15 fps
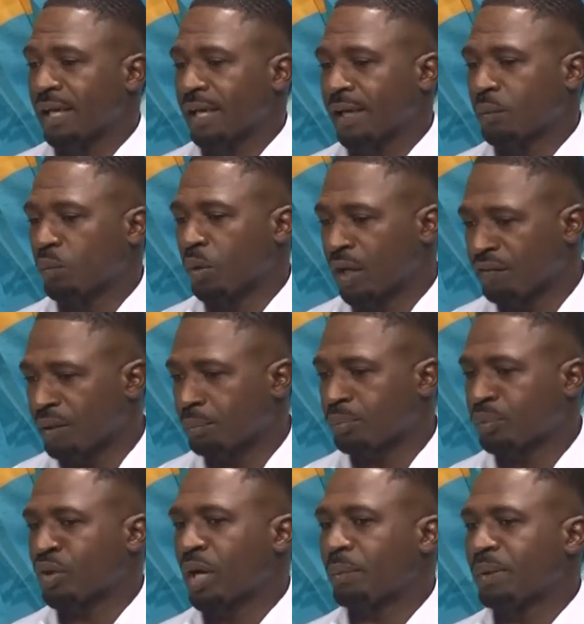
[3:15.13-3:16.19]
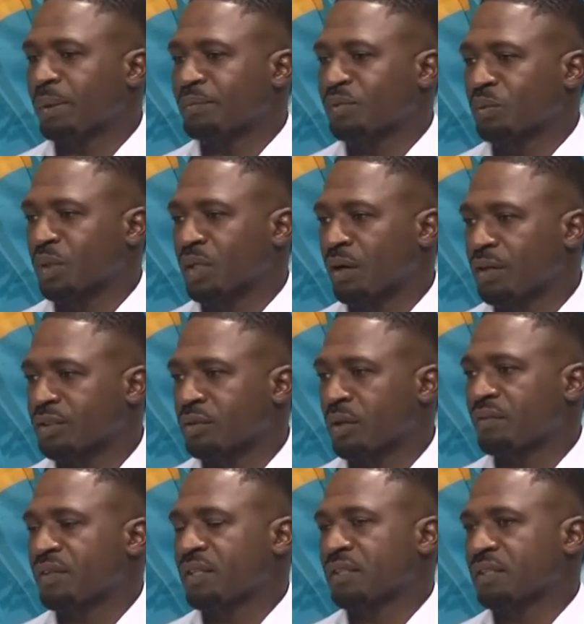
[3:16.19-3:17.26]
And one of the problems we also
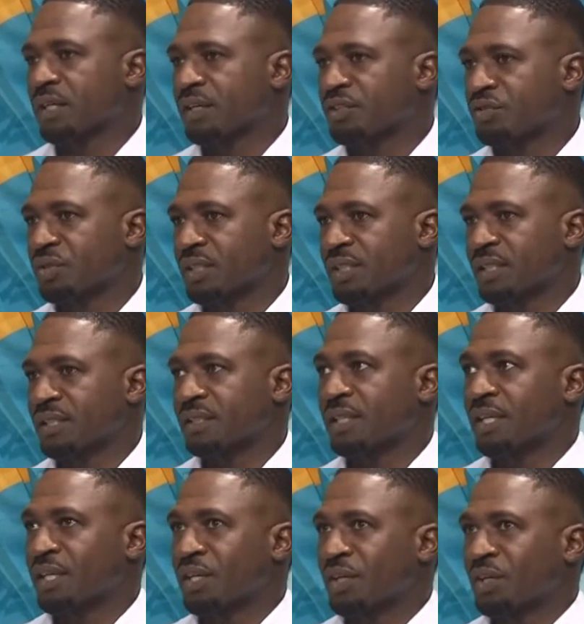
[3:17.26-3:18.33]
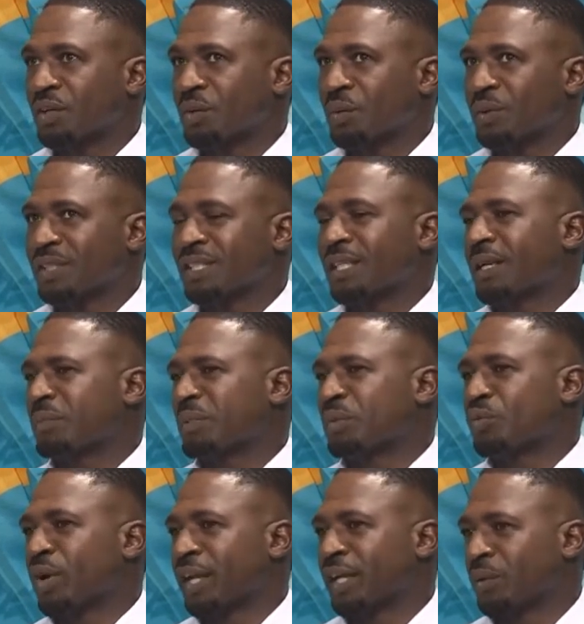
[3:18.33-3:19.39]
have in this country is we see a lot of
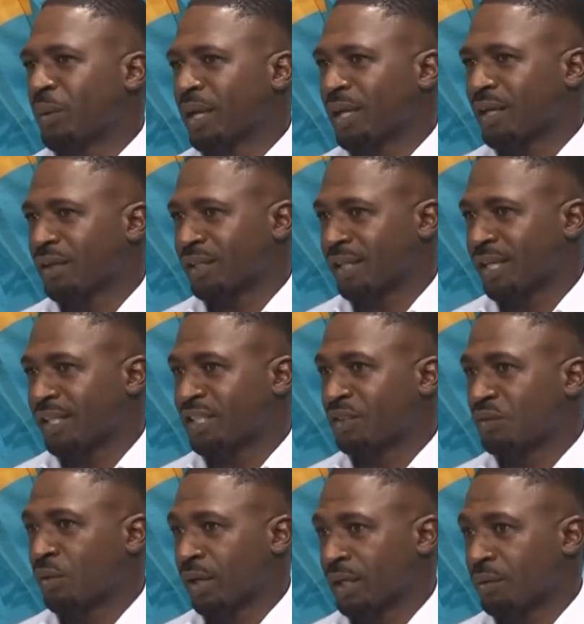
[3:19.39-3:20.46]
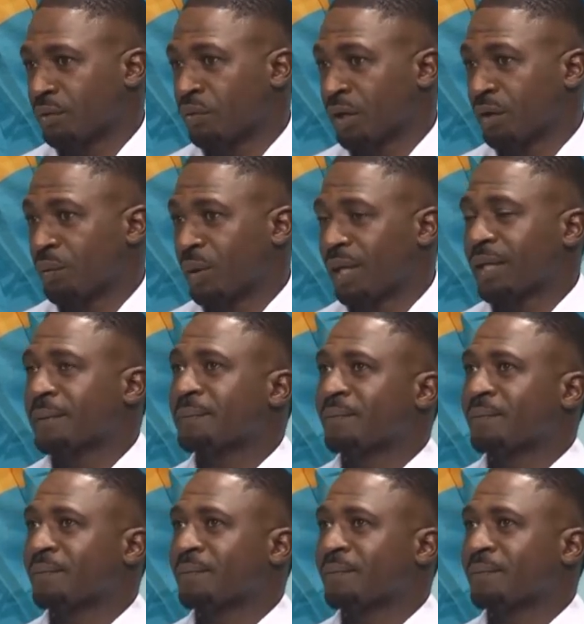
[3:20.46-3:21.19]
people running away, a lot of kids run away.